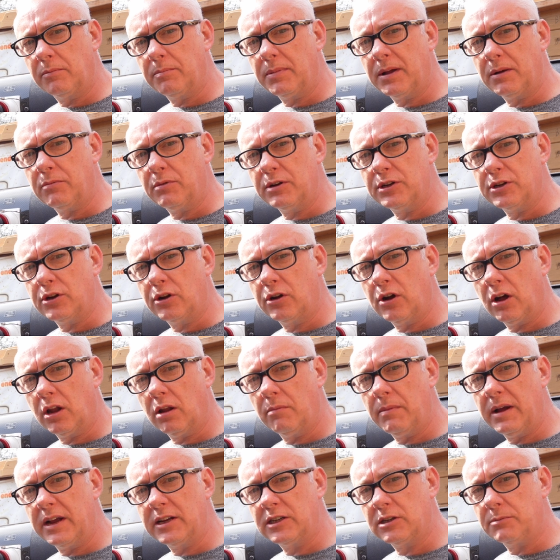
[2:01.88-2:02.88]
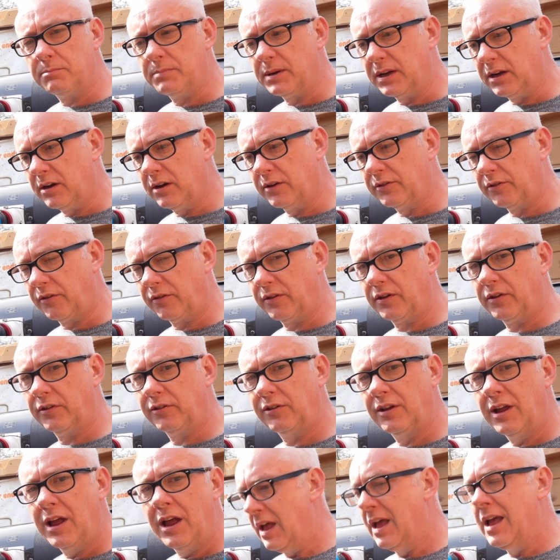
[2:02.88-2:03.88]
bit with your collimation because of
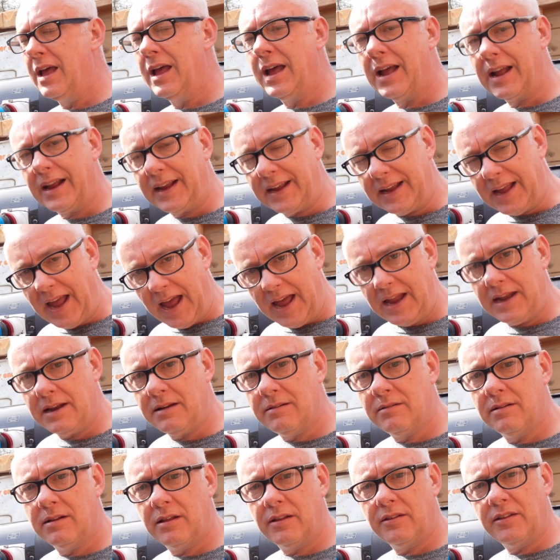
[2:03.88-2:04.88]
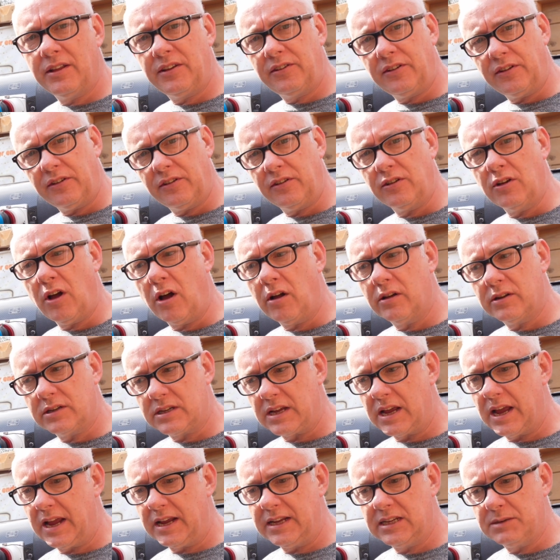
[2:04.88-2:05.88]
this. Again, this is not
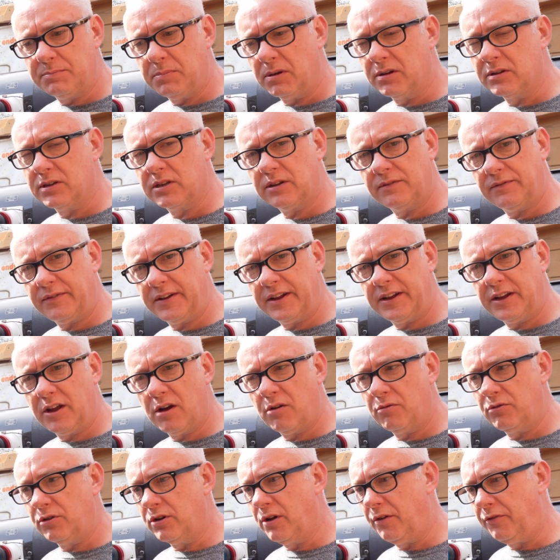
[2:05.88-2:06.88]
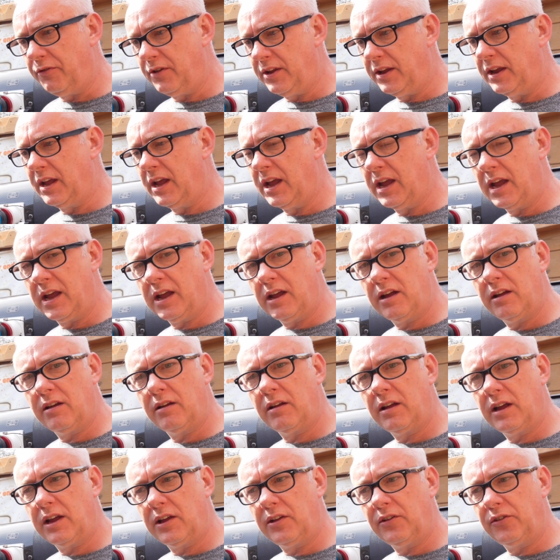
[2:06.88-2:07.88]
a sponsored video. Nothing here
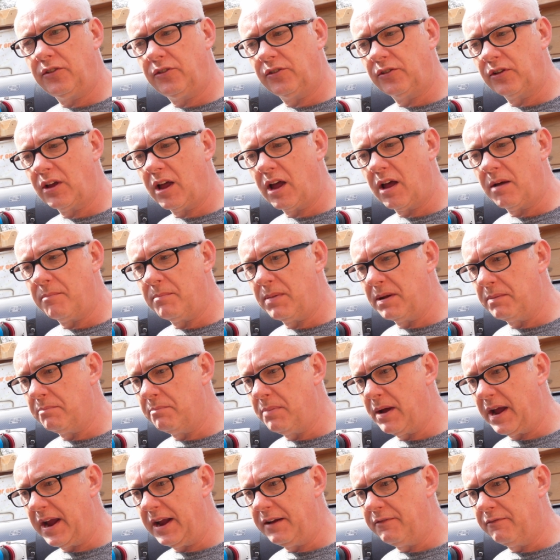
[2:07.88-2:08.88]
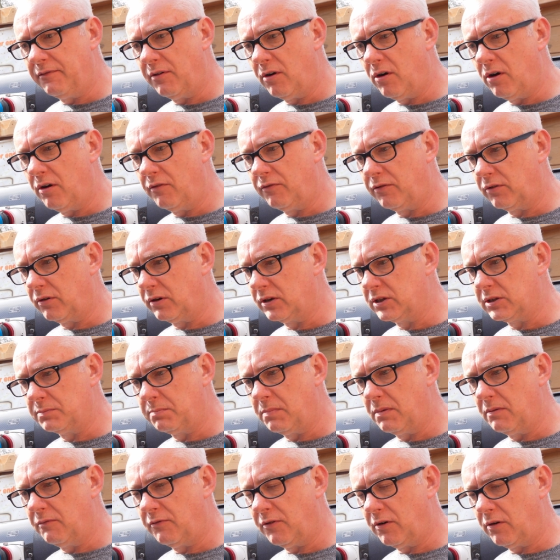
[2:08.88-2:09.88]
is been paid for
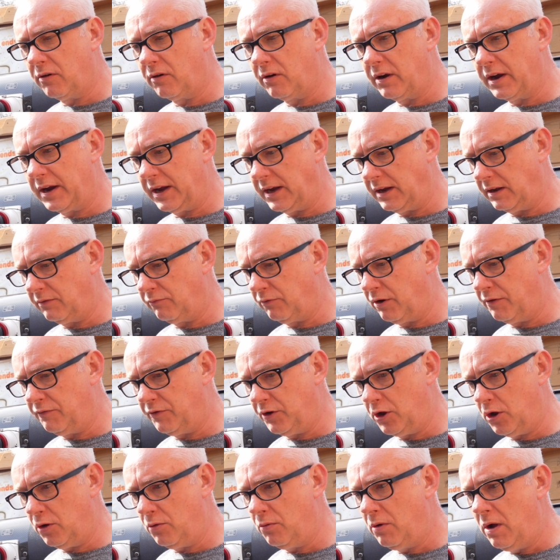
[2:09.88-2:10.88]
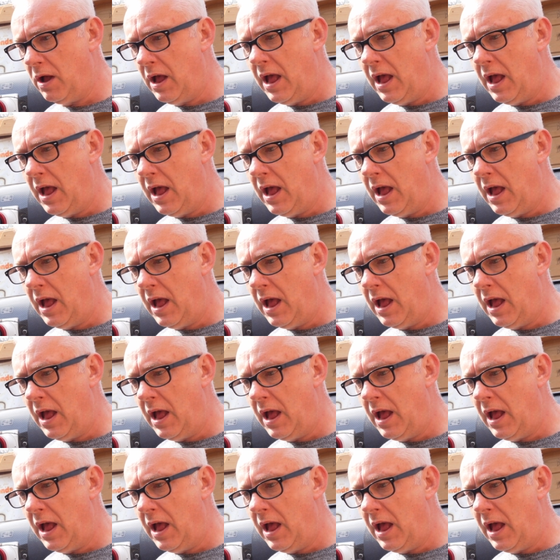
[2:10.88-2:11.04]
a review.